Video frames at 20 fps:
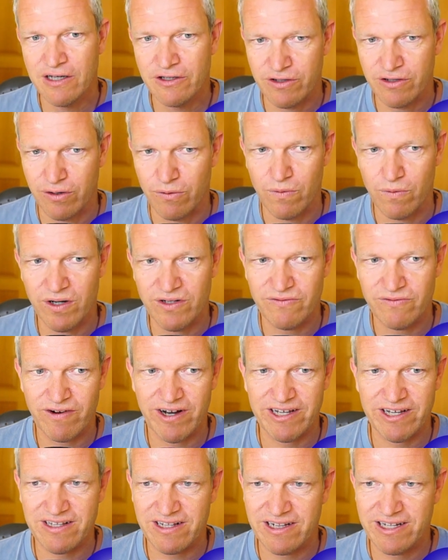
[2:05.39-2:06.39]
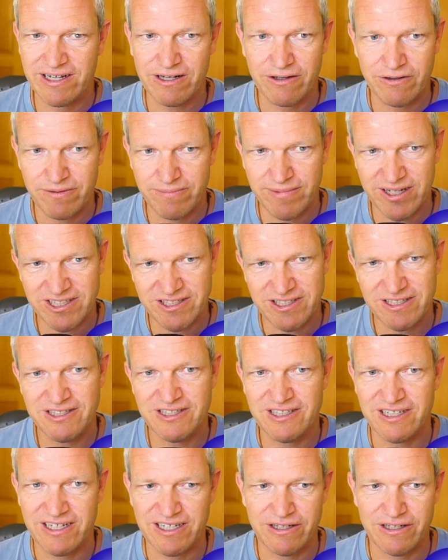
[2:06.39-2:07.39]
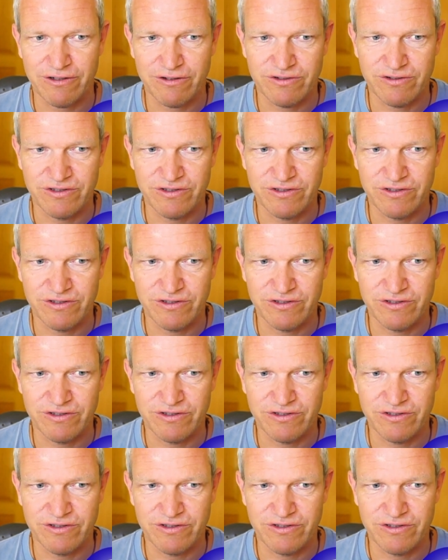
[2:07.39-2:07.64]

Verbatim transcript: So one right click on the message and you're